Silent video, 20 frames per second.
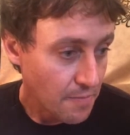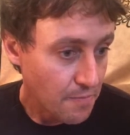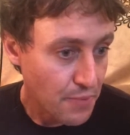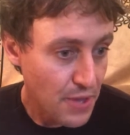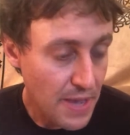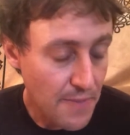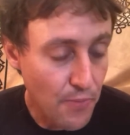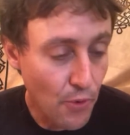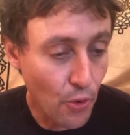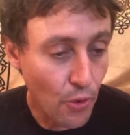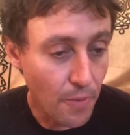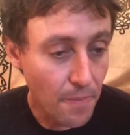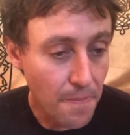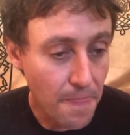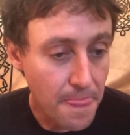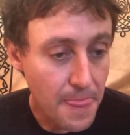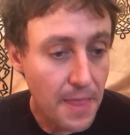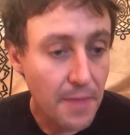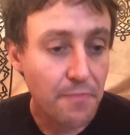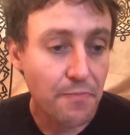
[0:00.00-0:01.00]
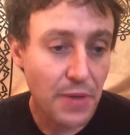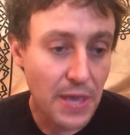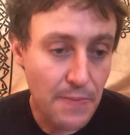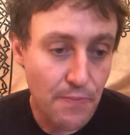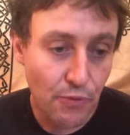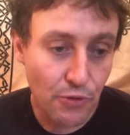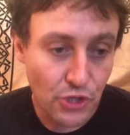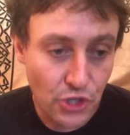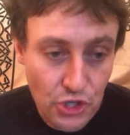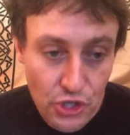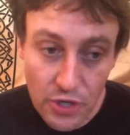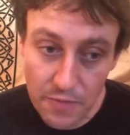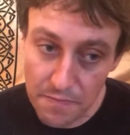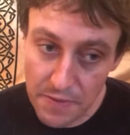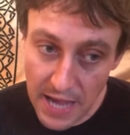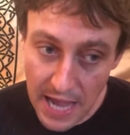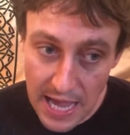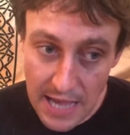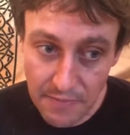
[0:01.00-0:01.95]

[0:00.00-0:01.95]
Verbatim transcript: people people should be